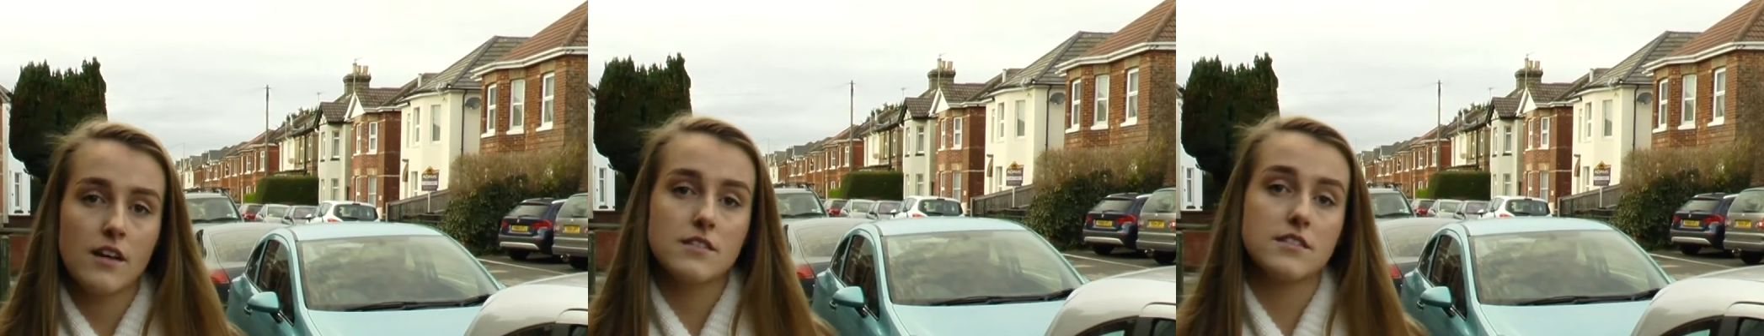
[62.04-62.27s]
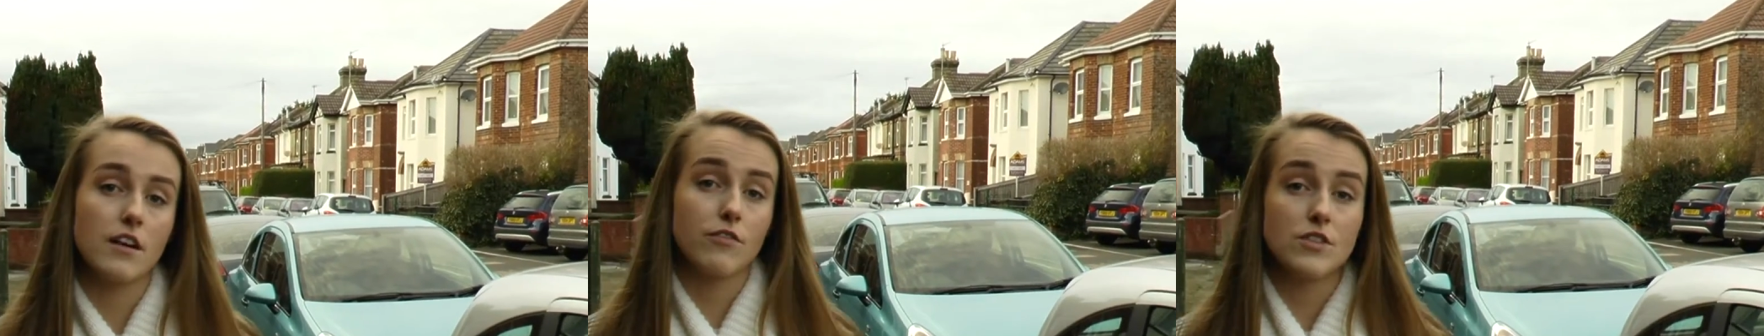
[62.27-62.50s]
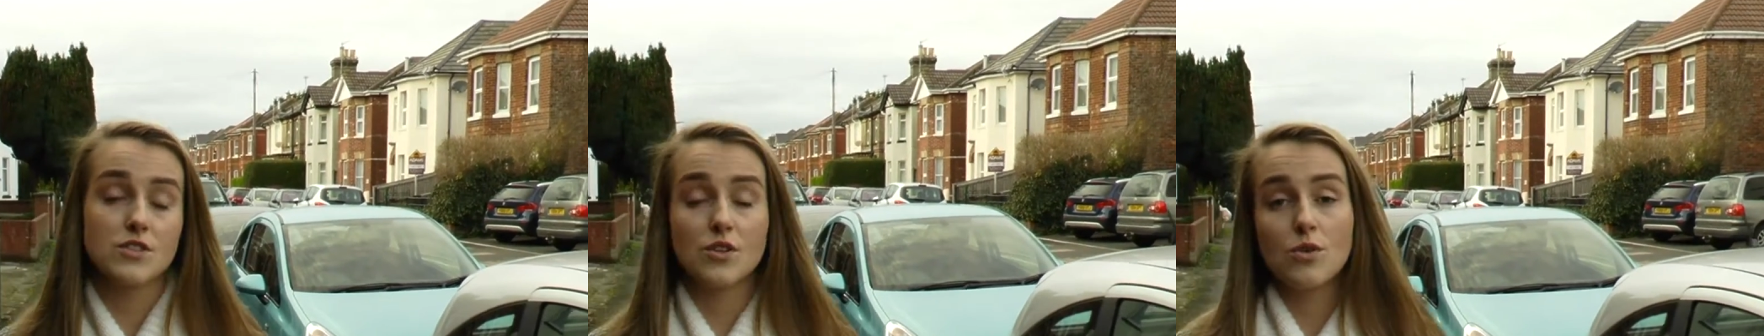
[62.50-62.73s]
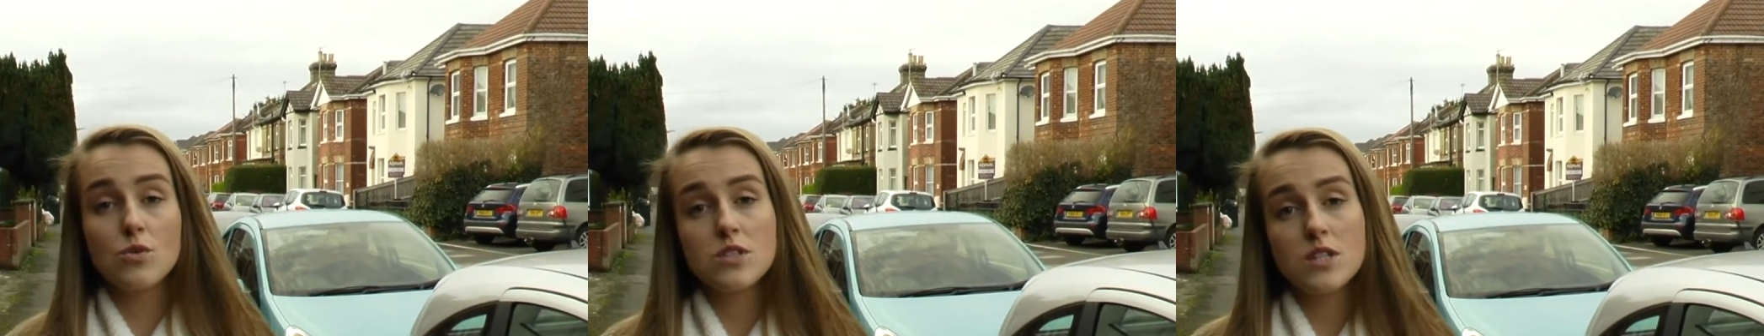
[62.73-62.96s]
Sufferers
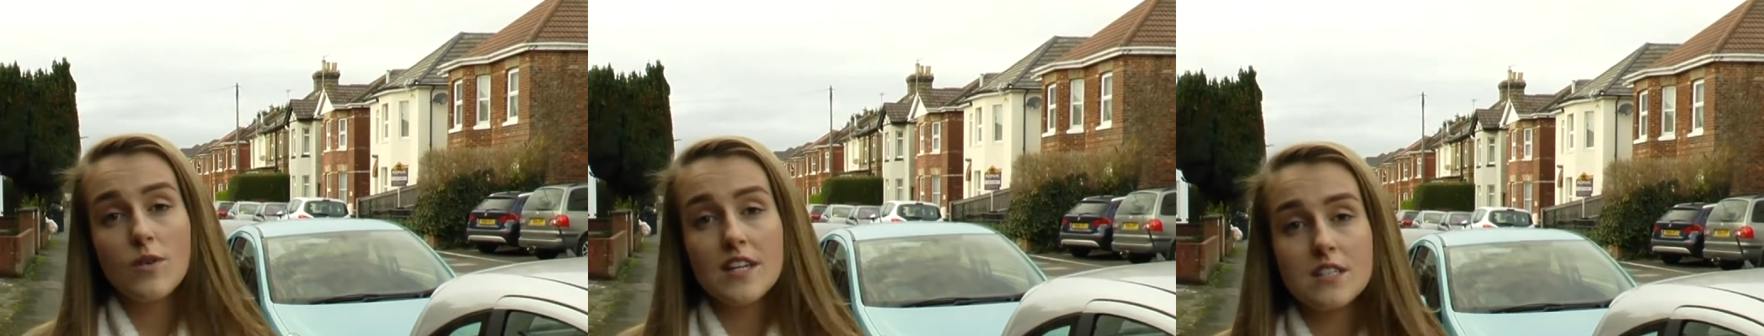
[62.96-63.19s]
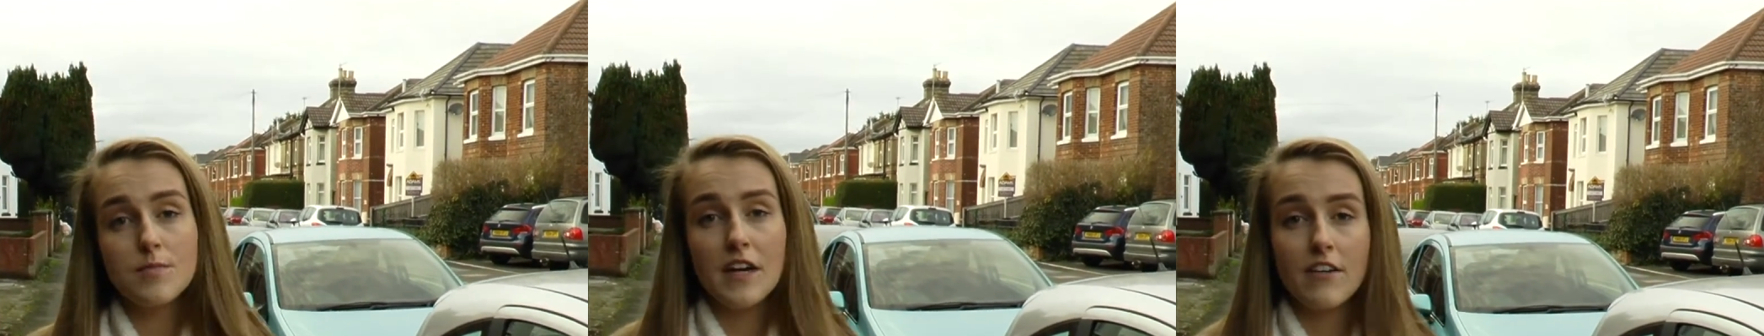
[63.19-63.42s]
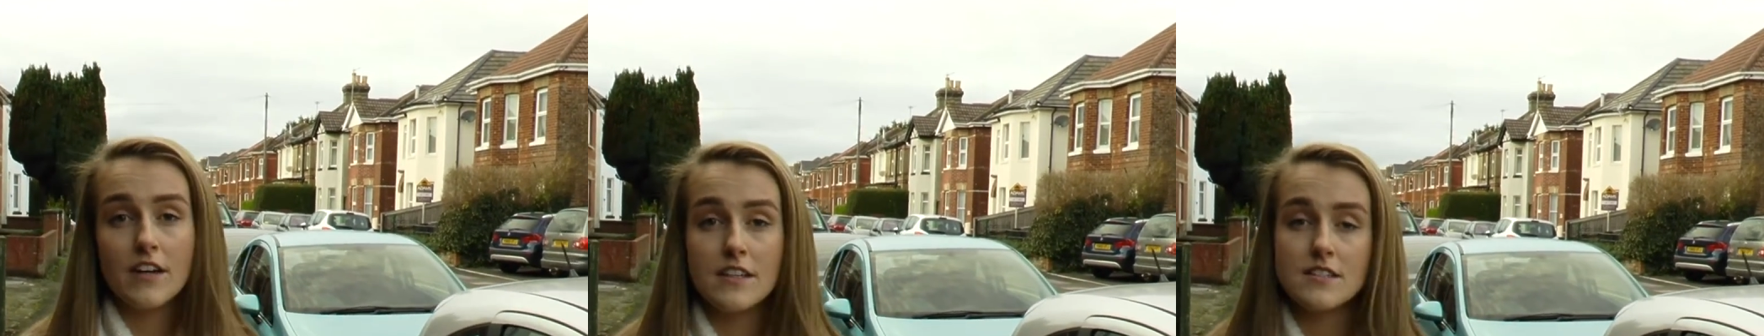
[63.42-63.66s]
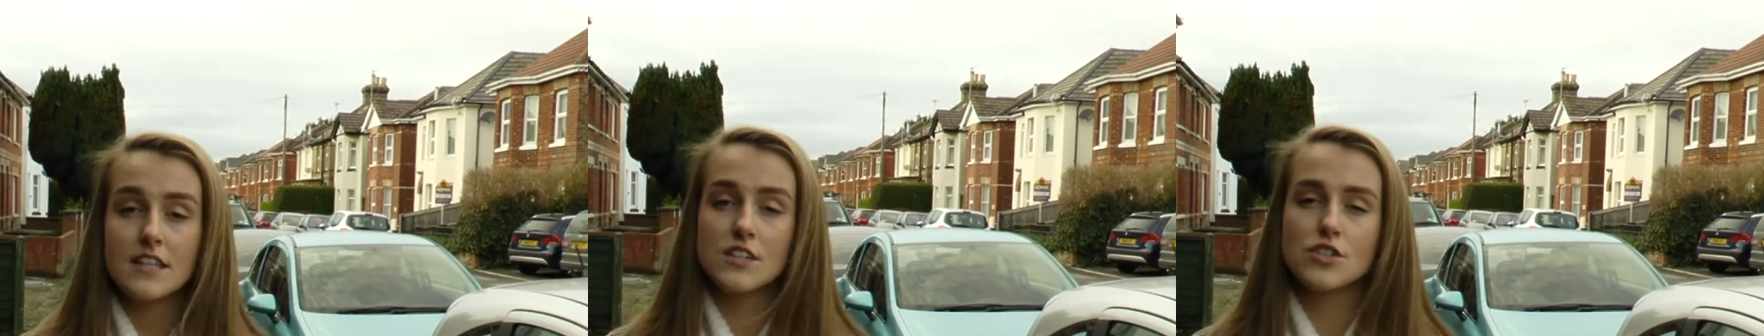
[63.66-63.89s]
can also
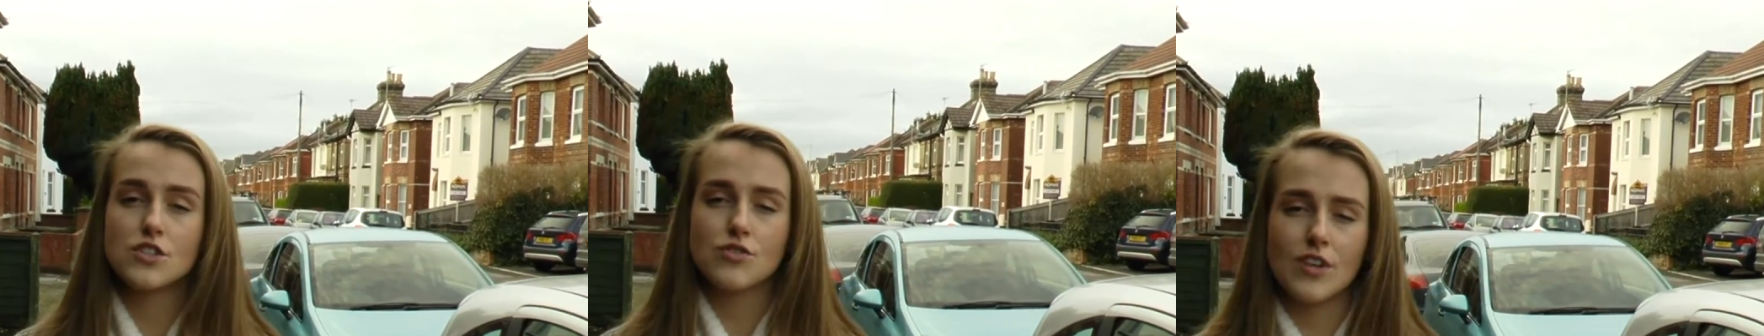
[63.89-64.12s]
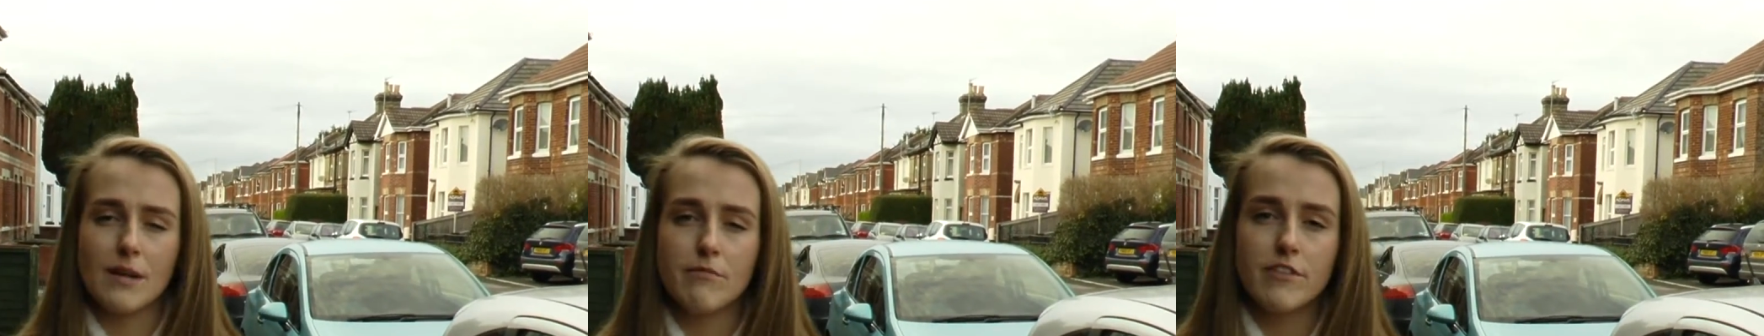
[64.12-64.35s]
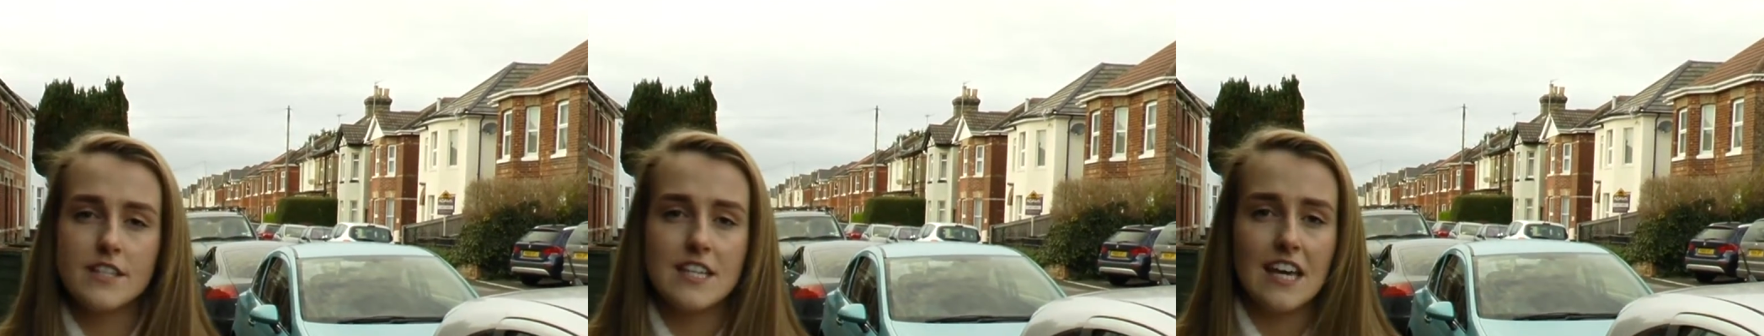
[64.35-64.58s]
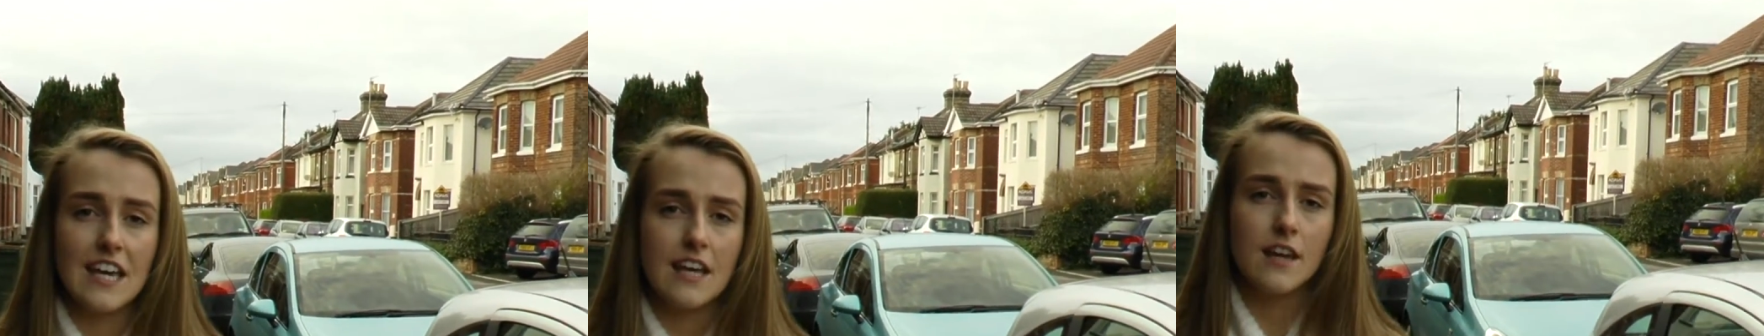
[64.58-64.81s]
experience extreme
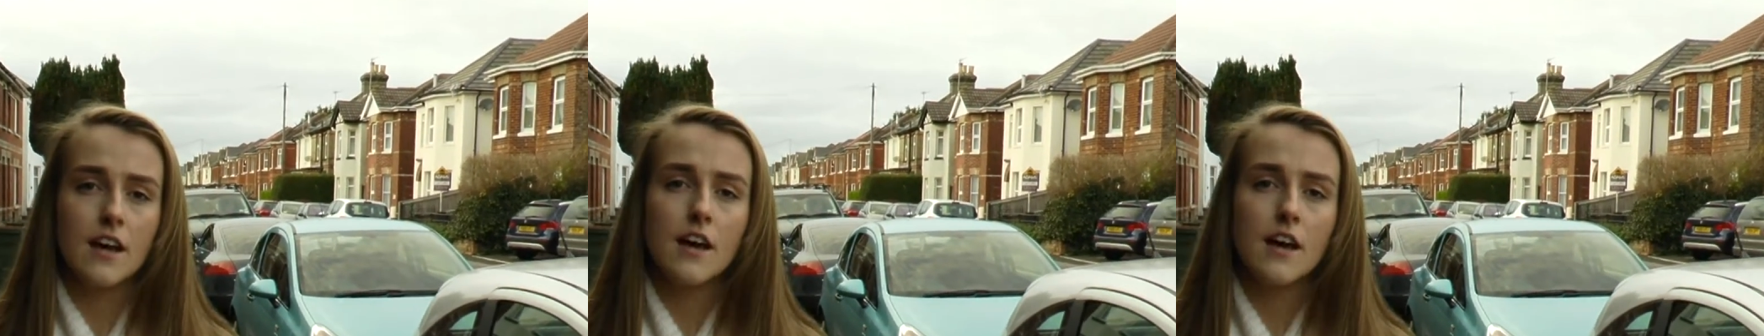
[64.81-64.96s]
fatigue,